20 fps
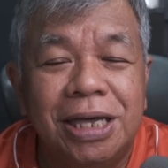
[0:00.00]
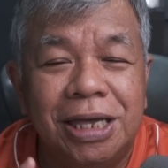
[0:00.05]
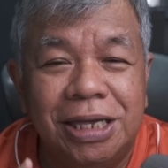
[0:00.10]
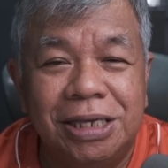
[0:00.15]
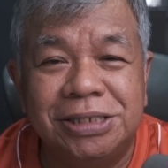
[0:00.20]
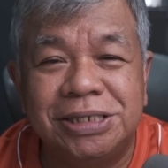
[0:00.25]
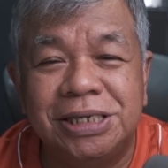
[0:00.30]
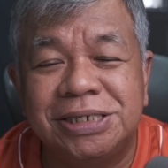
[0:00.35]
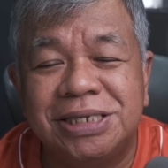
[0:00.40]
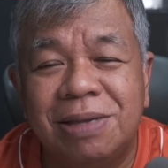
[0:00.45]

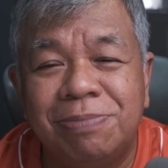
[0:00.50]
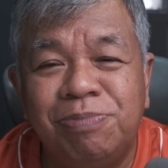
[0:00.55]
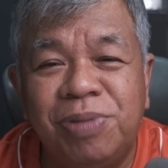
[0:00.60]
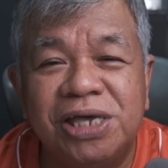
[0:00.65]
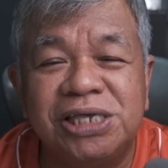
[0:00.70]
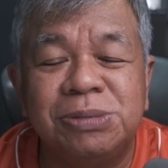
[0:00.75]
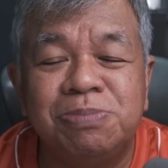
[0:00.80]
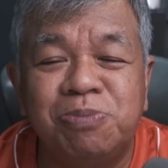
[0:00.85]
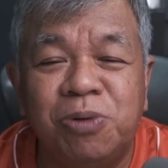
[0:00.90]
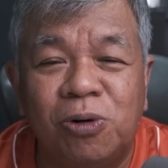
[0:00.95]
isa sa
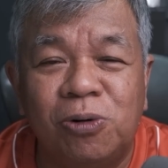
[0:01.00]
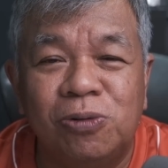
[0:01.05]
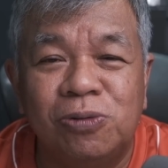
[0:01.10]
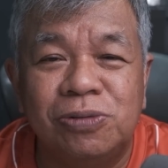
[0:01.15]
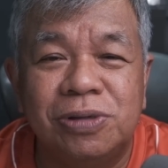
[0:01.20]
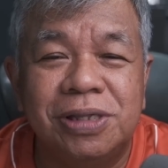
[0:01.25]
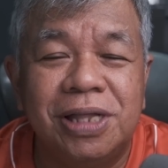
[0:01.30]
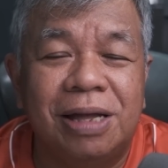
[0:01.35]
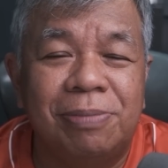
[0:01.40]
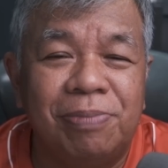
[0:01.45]
best
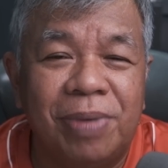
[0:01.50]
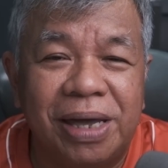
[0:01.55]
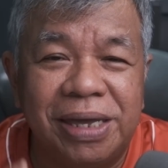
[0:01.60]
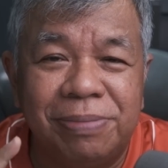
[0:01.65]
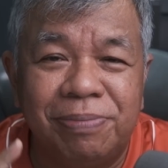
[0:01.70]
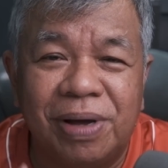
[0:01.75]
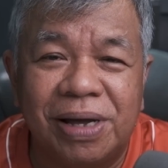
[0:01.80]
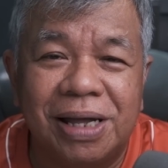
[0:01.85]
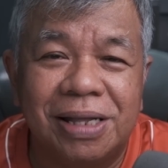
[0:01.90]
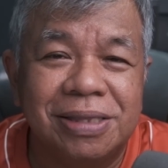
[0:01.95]
phone na may
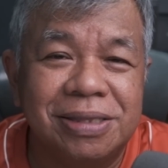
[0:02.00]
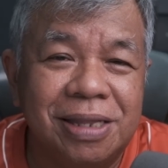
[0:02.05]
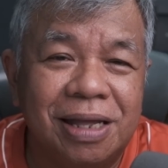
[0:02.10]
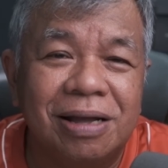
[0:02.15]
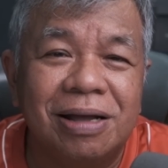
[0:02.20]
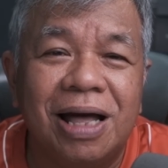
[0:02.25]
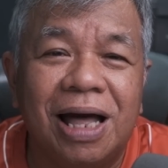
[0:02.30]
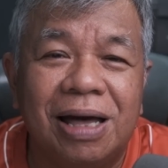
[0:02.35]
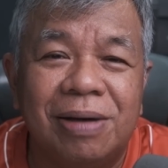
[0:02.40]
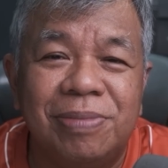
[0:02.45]

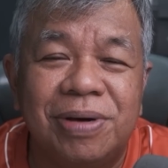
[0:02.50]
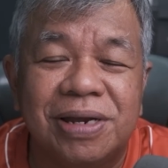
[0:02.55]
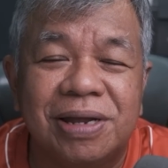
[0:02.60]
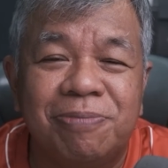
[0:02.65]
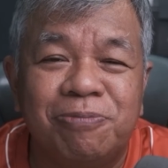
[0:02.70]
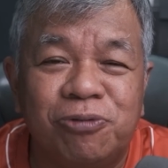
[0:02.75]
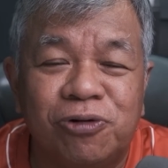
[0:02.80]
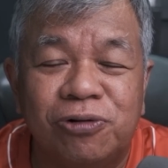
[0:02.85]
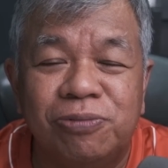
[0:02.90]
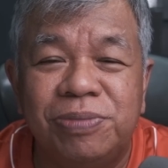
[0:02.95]
magandang
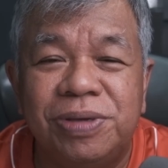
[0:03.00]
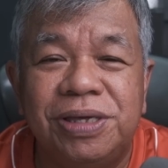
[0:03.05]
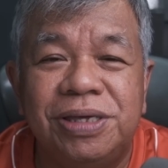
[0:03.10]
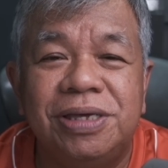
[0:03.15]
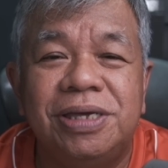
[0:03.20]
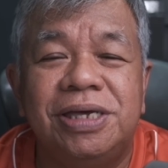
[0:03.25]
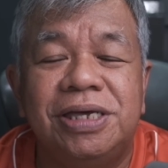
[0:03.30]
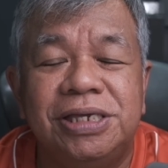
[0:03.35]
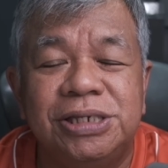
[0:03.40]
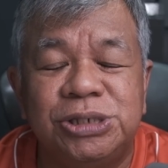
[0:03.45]
camera for
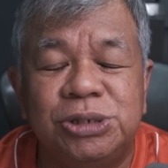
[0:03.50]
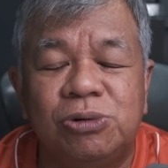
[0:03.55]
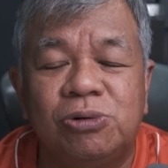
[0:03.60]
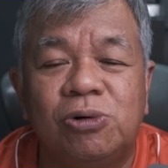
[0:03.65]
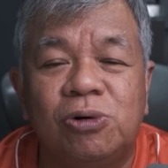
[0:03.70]
me is yung